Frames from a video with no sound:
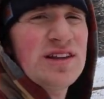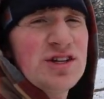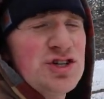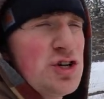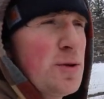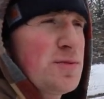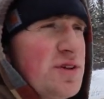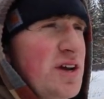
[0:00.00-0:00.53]
hit the
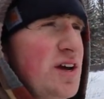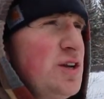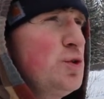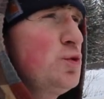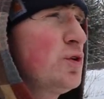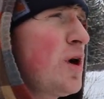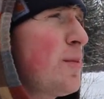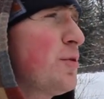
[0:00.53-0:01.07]
jump today,
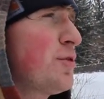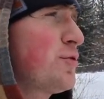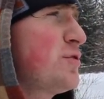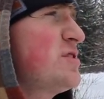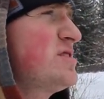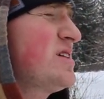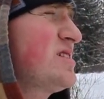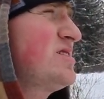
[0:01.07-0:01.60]
do a couple
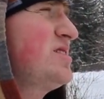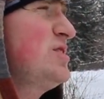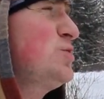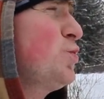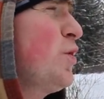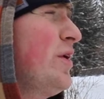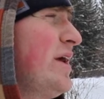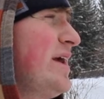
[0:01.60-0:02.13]
360s,
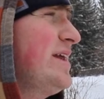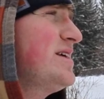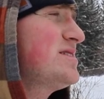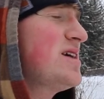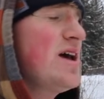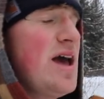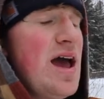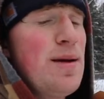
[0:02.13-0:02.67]
180s,
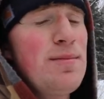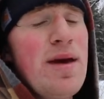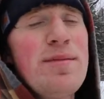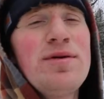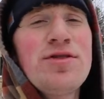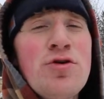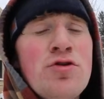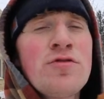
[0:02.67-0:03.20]
and
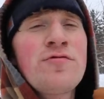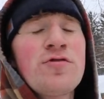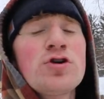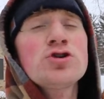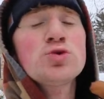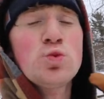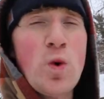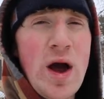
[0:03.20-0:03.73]
maybe throw the
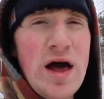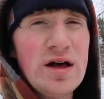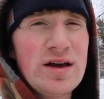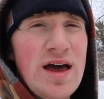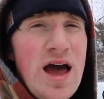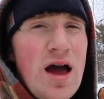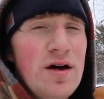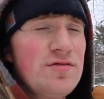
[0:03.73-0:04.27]
first
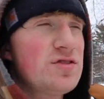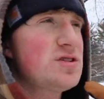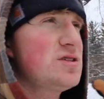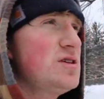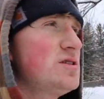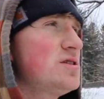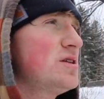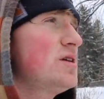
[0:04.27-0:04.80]
Wildcat of the
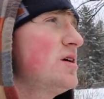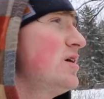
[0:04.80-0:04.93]
season.